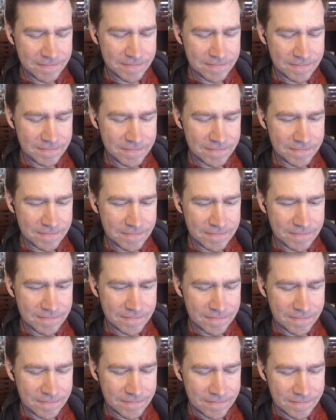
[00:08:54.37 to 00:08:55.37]

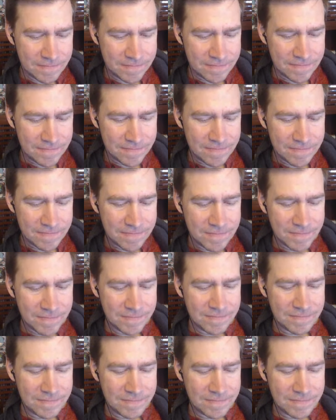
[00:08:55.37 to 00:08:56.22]
No one is speaking in this clip.